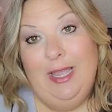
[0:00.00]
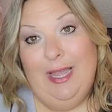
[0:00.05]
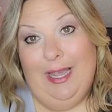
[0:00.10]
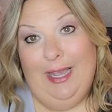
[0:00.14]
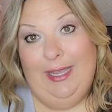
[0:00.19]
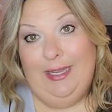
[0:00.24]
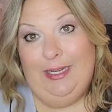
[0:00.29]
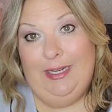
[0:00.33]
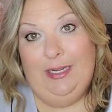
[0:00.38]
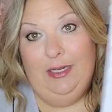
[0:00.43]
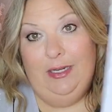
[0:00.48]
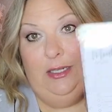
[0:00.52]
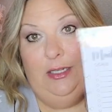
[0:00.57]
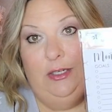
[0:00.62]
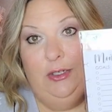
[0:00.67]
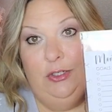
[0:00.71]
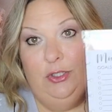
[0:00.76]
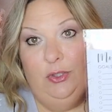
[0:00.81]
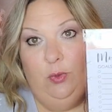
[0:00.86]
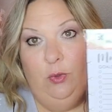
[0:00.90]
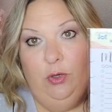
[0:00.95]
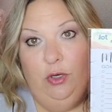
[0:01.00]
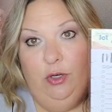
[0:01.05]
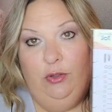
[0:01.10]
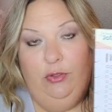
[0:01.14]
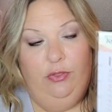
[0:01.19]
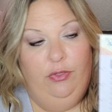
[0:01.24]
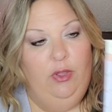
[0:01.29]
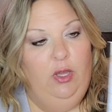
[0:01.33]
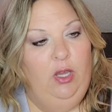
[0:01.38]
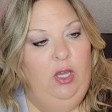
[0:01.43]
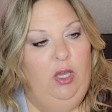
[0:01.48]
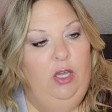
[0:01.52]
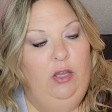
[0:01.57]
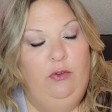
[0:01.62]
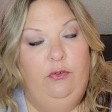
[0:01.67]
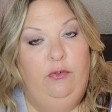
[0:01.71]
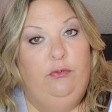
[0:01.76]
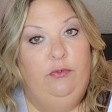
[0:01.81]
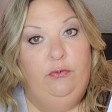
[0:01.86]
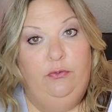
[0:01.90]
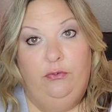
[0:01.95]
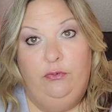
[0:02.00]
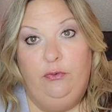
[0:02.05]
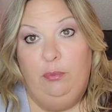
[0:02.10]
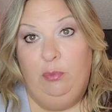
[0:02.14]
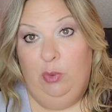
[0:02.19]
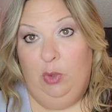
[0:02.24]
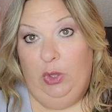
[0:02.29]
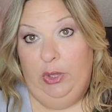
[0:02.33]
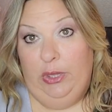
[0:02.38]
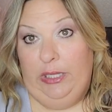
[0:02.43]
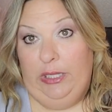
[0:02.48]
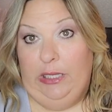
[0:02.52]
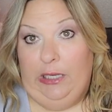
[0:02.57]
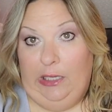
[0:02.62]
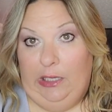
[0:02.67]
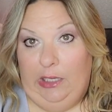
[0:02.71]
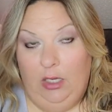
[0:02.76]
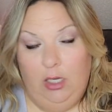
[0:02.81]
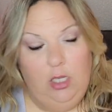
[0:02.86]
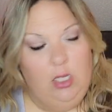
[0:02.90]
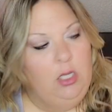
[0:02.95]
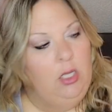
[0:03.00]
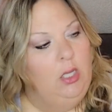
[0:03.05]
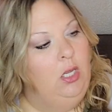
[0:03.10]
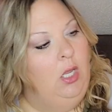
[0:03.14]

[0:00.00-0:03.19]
I need a year's worth of planning